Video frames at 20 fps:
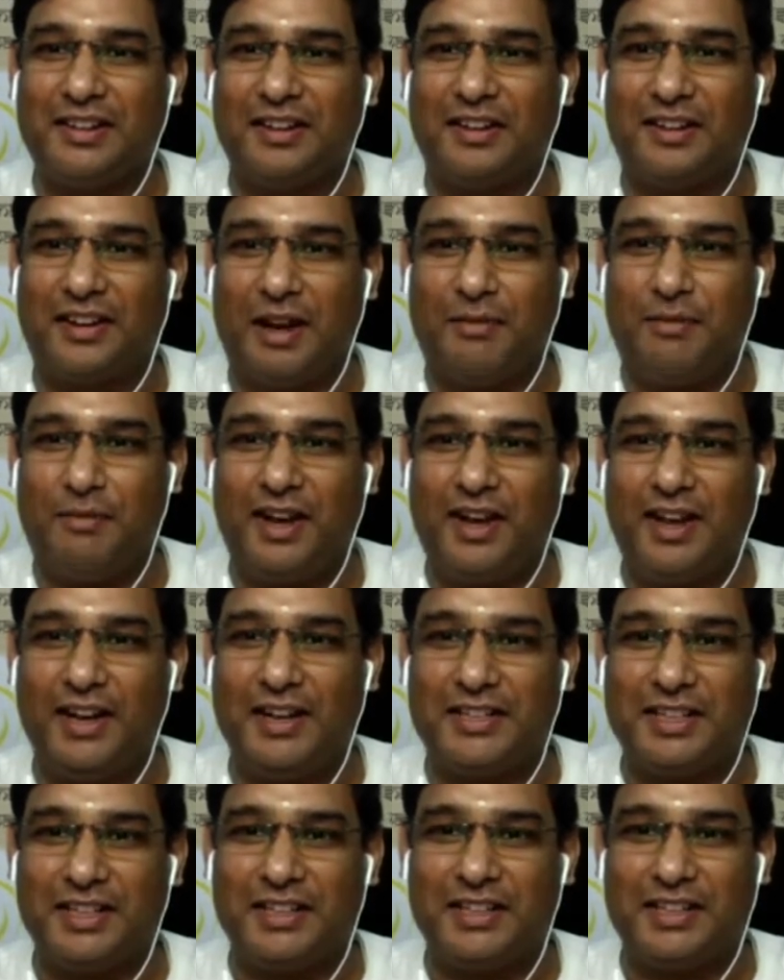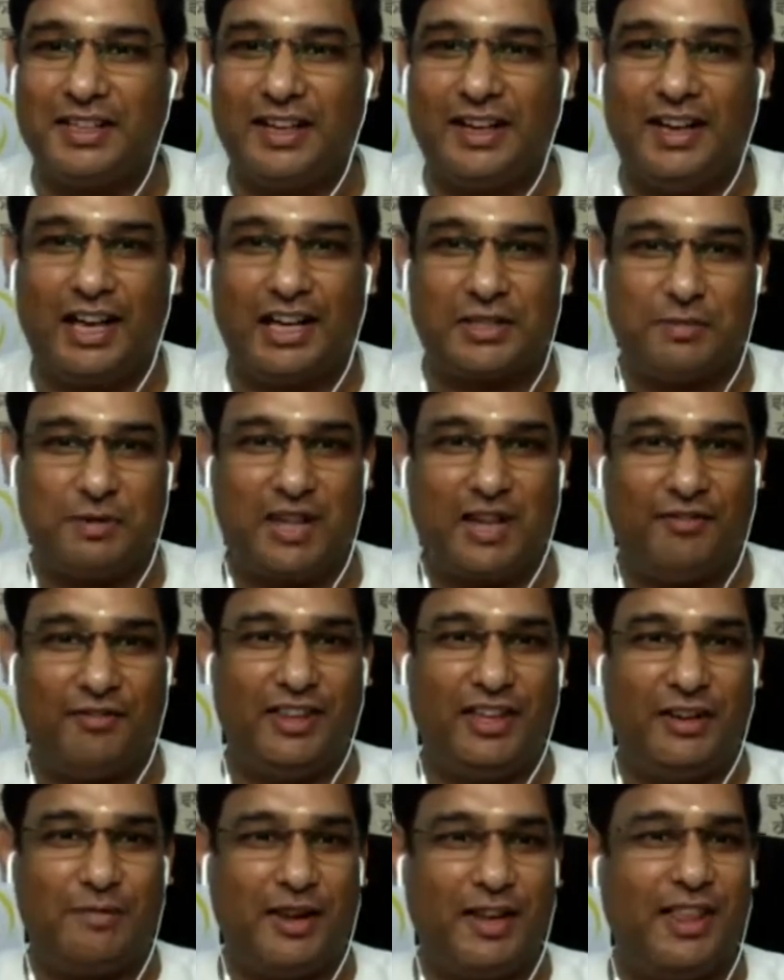Rama and Sita and Lakshmana are
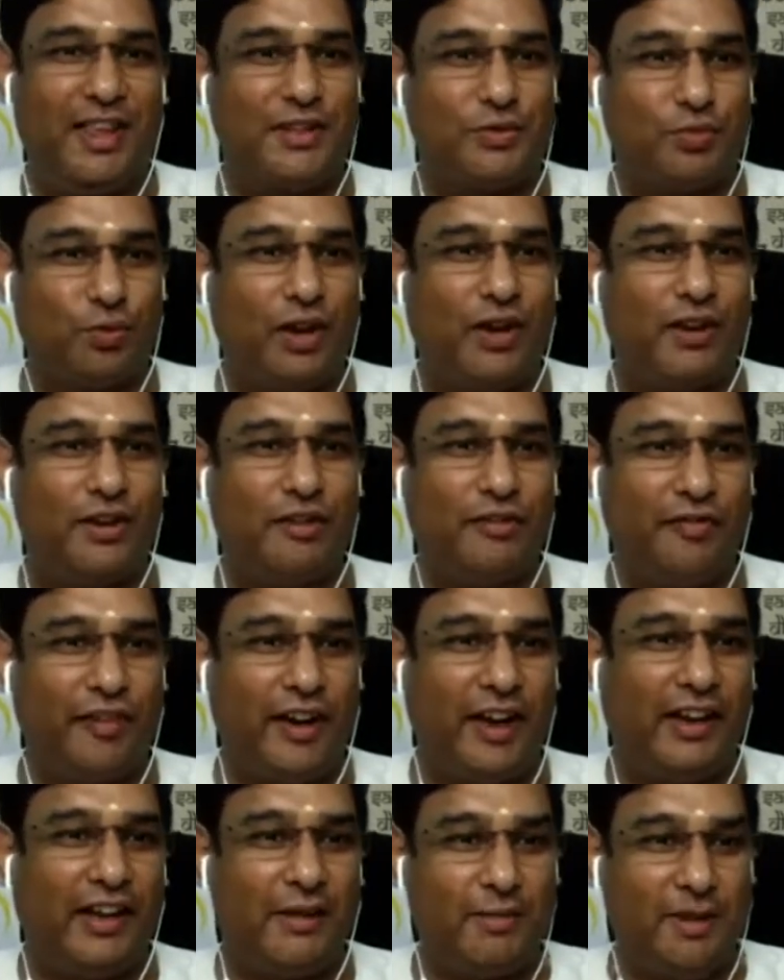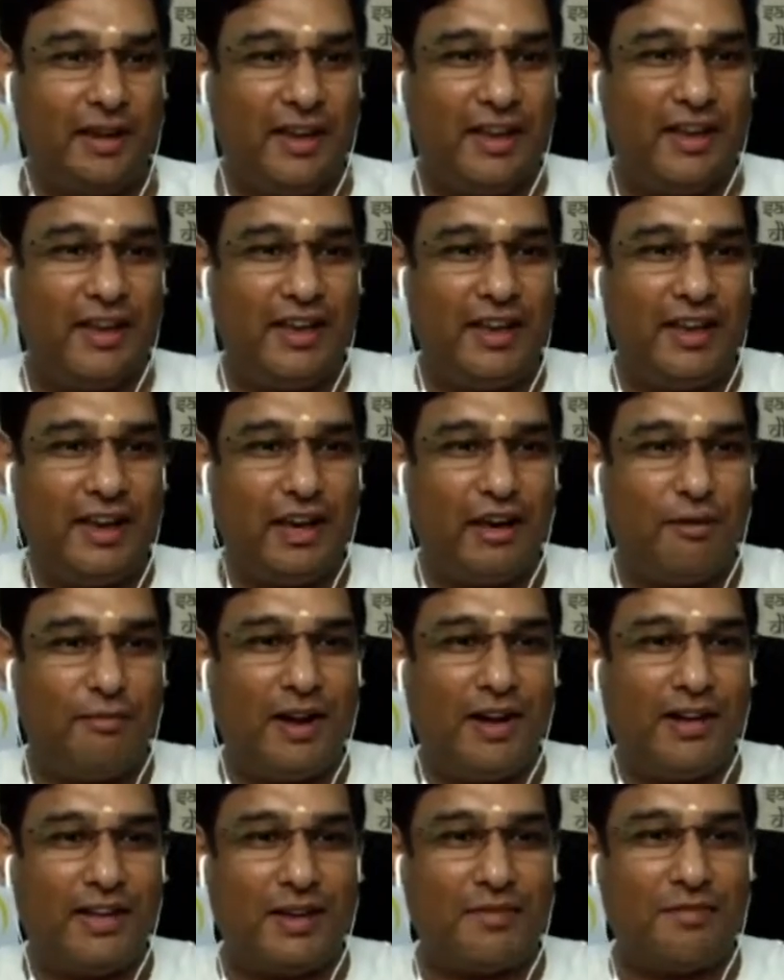within me. And that's what you find in many
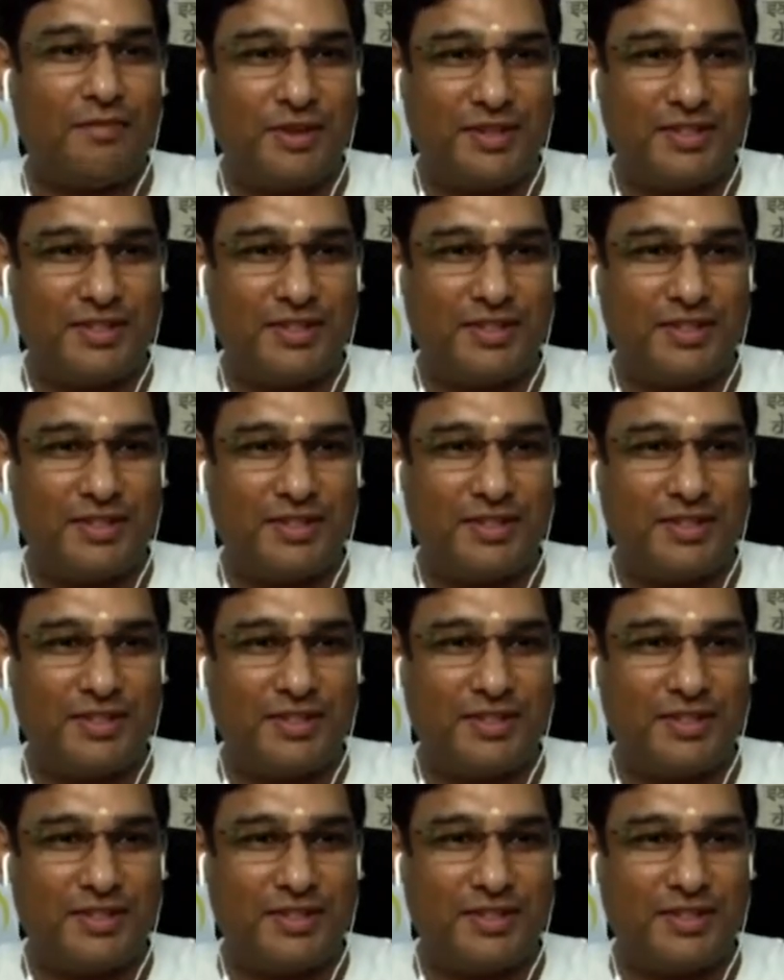Hanuman temples,